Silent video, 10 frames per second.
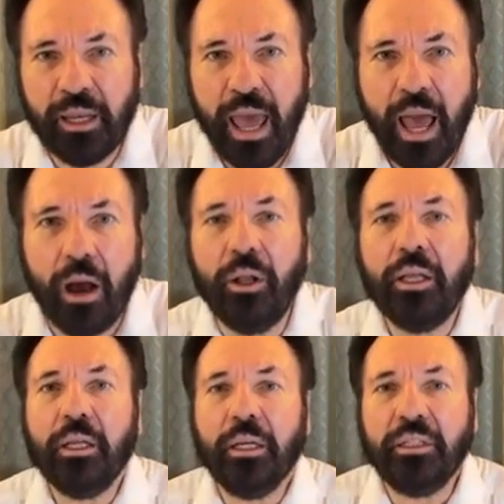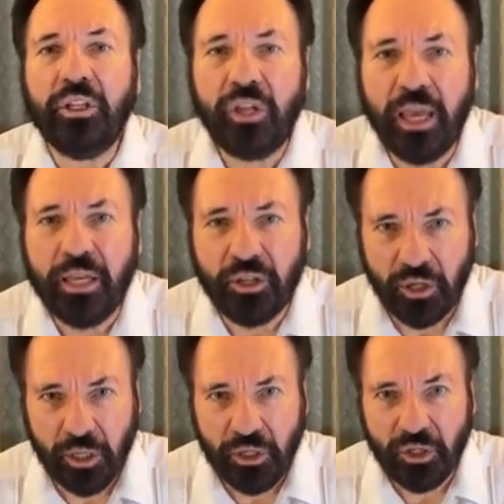But now,
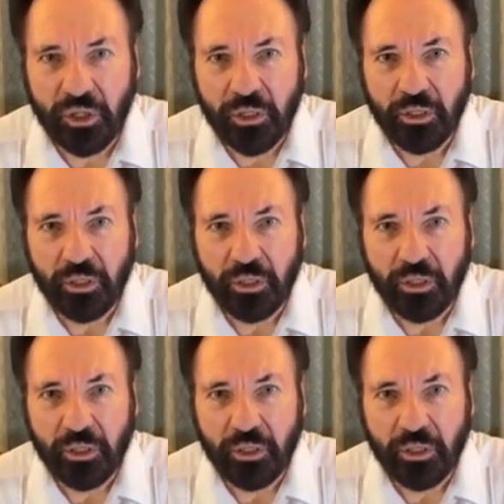Jesus